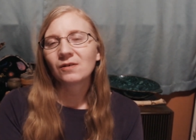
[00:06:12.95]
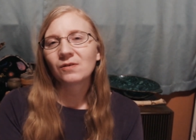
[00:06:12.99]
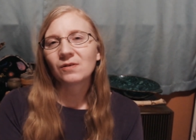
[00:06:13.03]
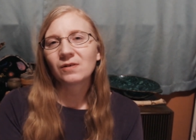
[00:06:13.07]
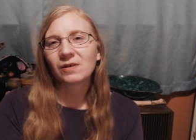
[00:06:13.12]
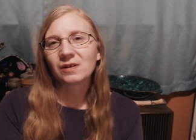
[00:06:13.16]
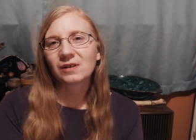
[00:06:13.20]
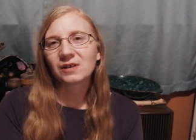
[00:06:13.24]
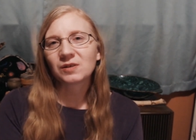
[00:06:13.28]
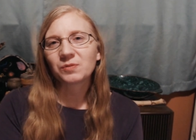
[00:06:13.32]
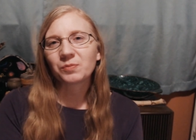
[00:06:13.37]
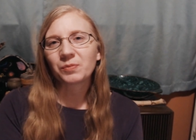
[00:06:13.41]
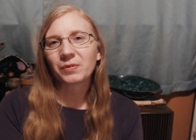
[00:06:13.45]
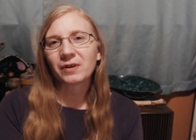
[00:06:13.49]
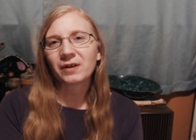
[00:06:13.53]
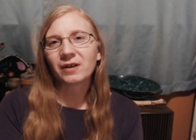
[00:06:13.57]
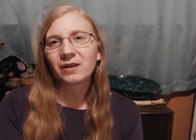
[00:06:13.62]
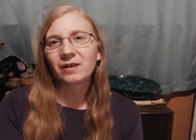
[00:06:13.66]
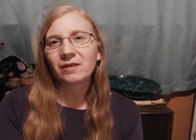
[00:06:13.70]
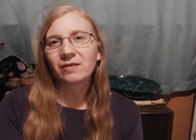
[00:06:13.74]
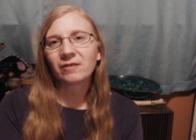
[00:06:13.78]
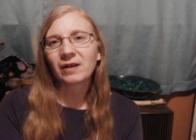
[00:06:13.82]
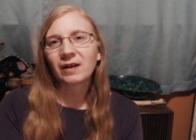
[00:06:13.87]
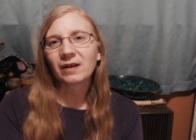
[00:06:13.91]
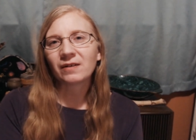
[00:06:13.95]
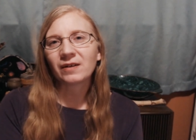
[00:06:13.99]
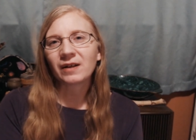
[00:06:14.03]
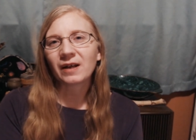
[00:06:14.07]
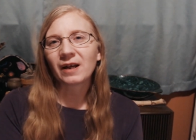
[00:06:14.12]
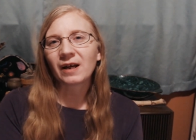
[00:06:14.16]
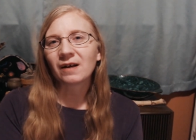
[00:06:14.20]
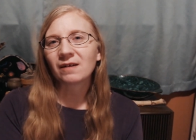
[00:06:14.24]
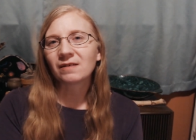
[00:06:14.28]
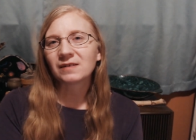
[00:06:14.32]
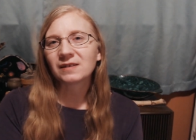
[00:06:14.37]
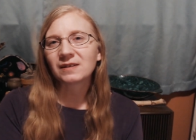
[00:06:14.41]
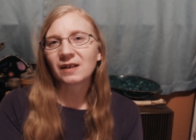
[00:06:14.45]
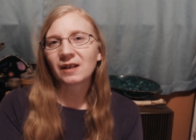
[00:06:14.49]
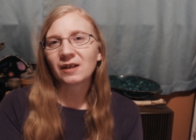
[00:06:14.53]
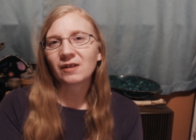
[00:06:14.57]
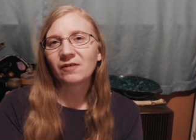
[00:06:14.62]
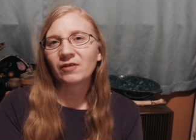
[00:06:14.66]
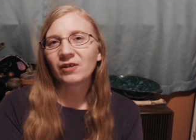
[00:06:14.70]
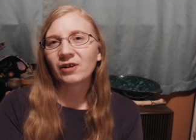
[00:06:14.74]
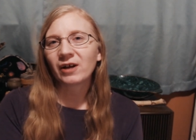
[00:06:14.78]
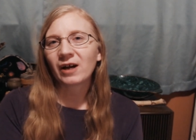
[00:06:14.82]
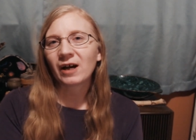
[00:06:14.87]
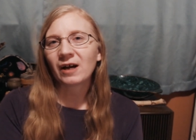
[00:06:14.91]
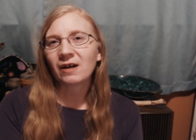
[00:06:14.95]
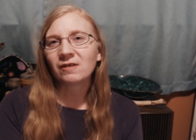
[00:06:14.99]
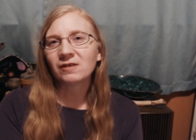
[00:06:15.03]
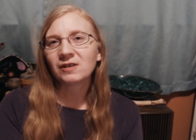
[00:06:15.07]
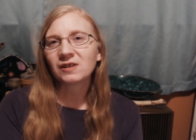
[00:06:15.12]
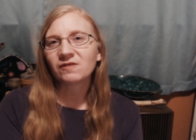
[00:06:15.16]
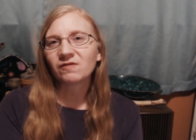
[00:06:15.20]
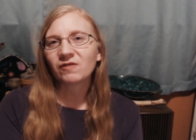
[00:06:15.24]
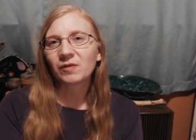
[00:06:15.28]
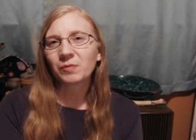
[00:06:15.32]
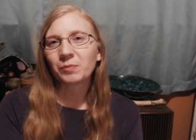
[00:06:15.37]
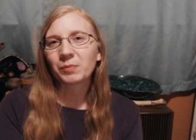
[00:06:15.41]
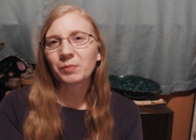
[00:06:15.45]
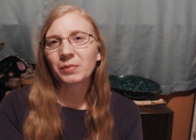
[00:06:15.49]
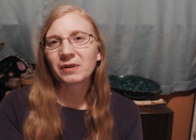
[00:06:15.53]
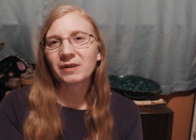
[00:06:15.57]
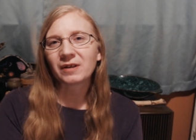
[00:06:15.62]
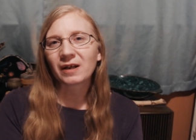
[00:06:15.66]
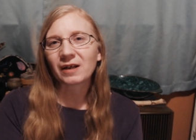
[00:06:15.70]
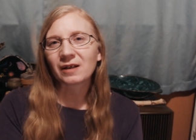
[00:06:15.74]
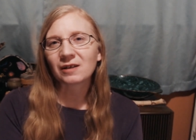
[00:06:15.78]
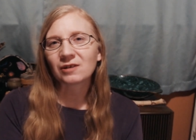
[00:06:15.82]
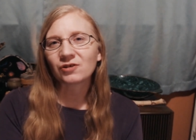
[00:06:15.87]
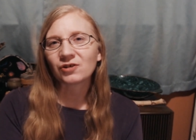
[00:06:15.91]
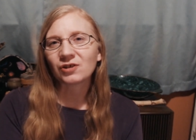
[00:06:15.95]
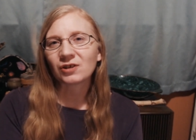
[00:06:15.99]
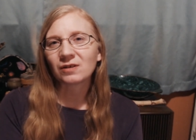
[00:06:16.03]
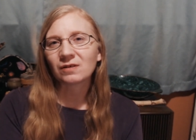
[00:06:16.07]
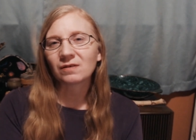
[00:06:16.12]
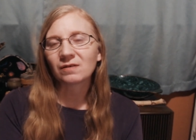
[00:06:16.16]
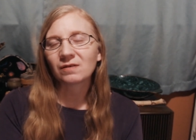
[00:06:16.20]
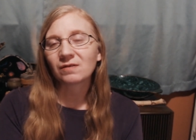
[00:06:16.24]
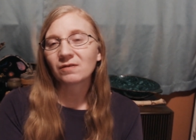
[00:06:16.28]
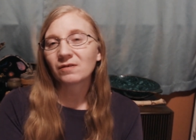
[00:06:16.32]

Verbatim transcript: or spread it around the outside of your house for protection,